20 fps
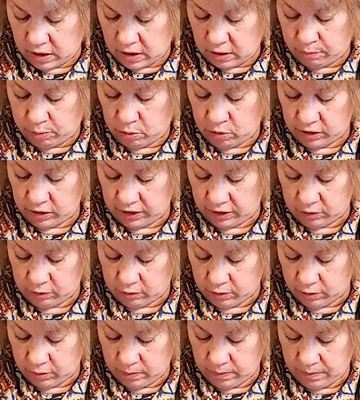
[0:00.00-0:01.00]
and pull it
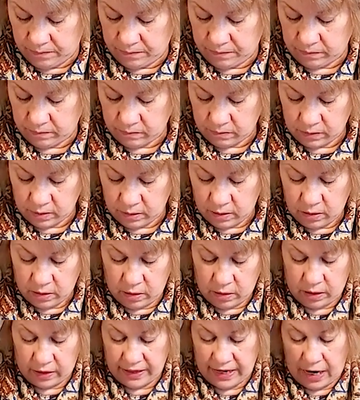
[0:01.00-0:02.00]
through. And